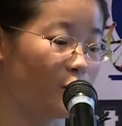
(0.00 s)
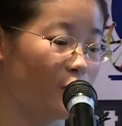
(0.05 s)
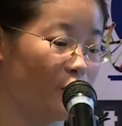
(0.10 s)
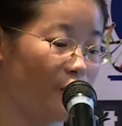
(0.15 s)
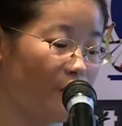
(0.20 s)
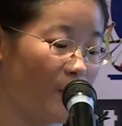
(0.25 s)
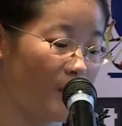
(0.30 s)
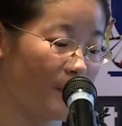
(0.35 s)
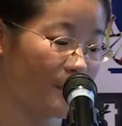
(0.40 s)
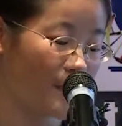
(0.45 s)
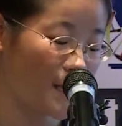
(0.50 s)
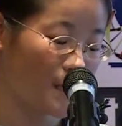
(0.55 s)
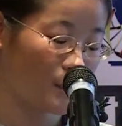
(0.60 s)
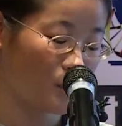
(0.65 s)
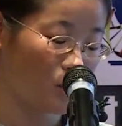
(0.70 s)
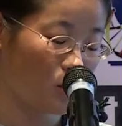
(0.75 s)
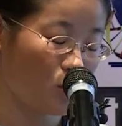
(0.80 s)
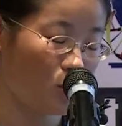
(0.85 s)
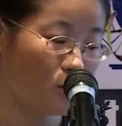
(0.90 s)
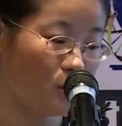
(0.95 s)
We found
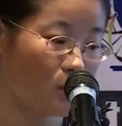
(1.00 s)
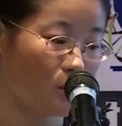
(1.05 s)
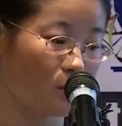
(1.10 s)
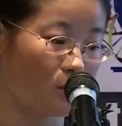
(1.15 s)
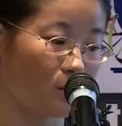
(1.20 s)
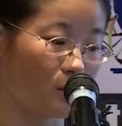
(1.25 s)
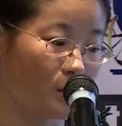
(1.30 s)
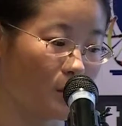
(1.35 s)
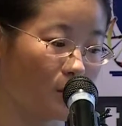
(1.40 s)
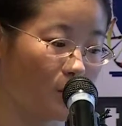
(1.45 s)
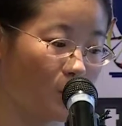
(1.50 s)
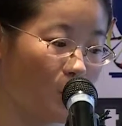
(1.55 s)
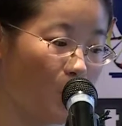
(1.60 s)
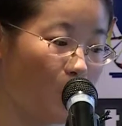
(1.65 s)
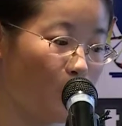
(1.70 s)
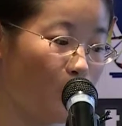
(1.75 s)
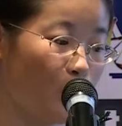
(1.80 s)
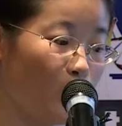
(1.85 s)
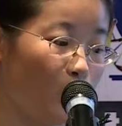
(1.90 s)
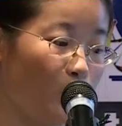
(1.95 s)
that also the
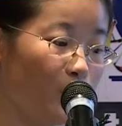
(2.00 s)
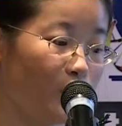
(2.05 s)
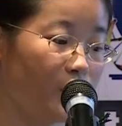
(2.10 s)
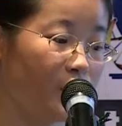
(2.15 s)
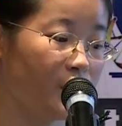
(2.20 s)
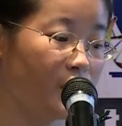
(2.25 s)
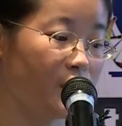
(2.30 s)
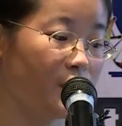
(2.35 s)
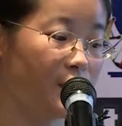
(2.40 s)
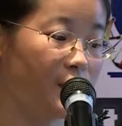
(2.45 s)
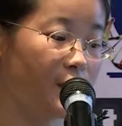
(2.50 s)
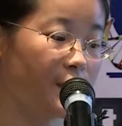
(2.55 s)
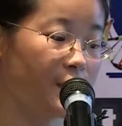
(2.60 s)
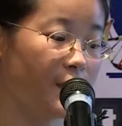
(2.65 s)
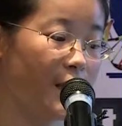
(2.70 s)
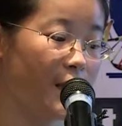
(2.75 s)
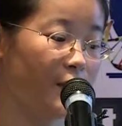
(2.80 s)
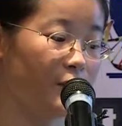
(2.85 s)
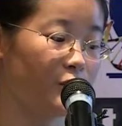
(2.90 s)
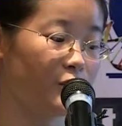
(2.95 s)
soluble proteins
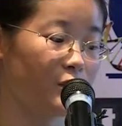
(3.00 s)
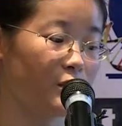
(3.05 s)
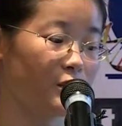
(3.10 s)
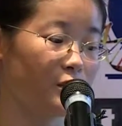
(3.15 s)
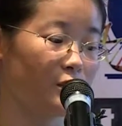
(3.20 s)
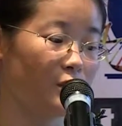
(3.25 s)
changed